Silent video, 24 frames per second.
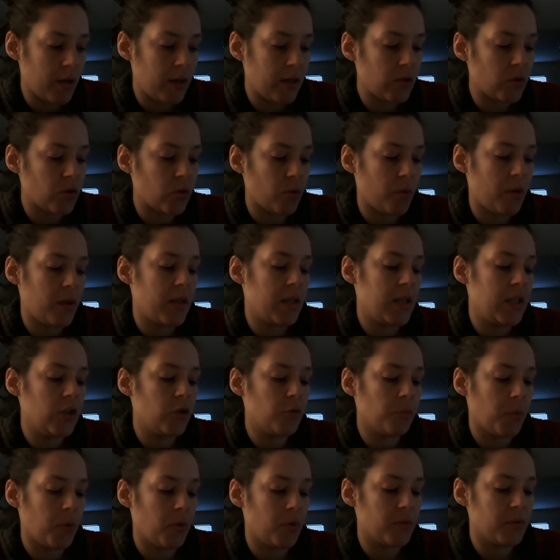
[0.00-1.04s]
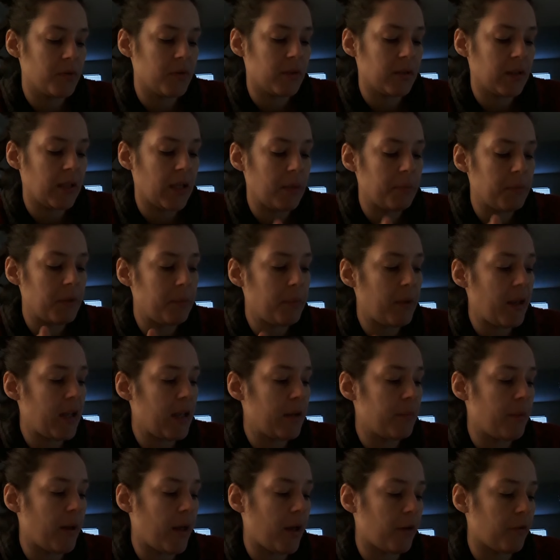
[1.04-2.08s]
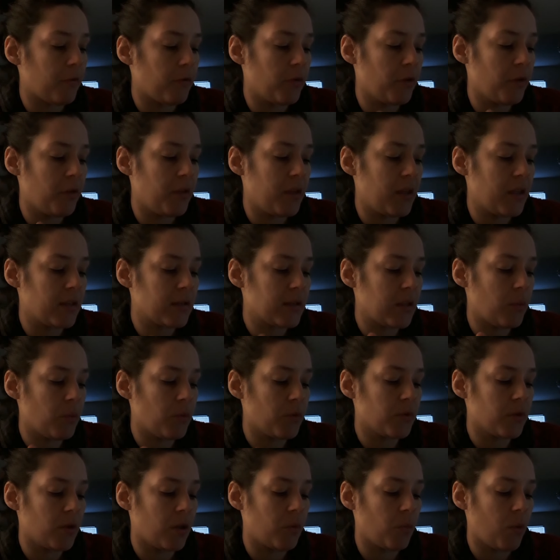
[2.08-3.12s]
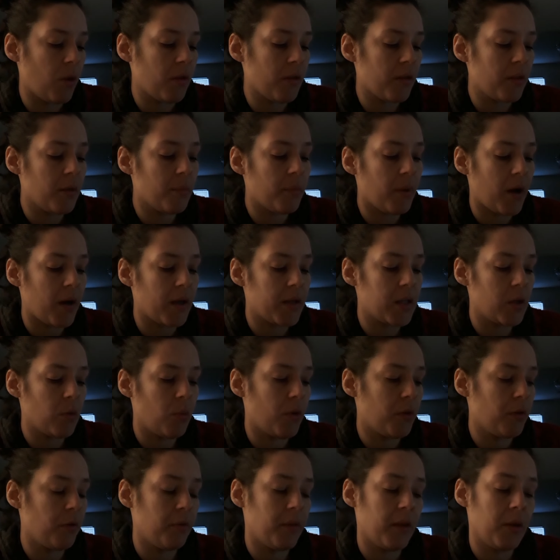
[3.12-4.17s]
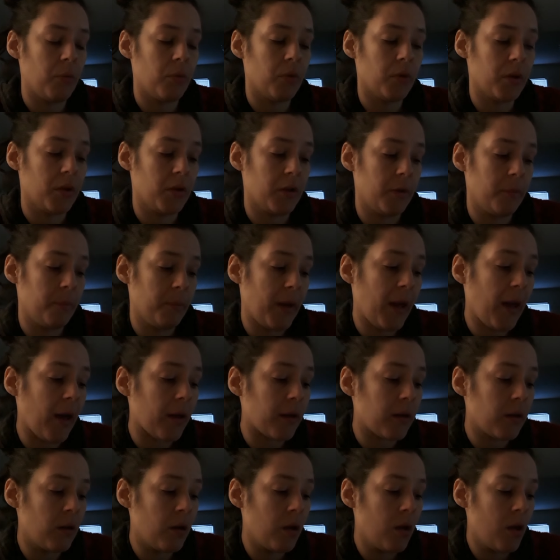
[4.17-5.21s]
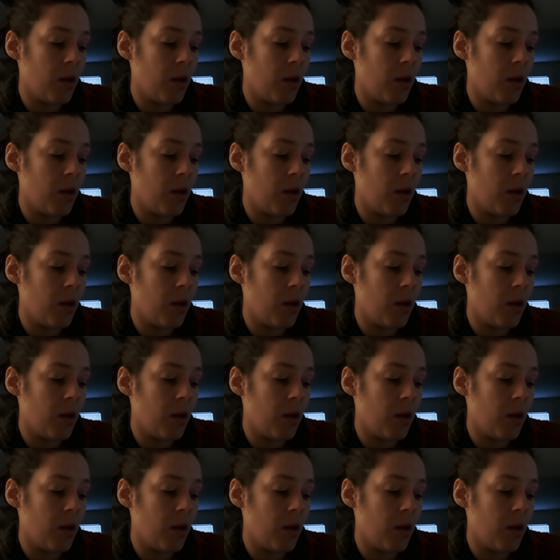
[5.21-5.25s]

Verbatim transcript: so that each person can be paid back for the things that were done while in the body, whether they were good and bad.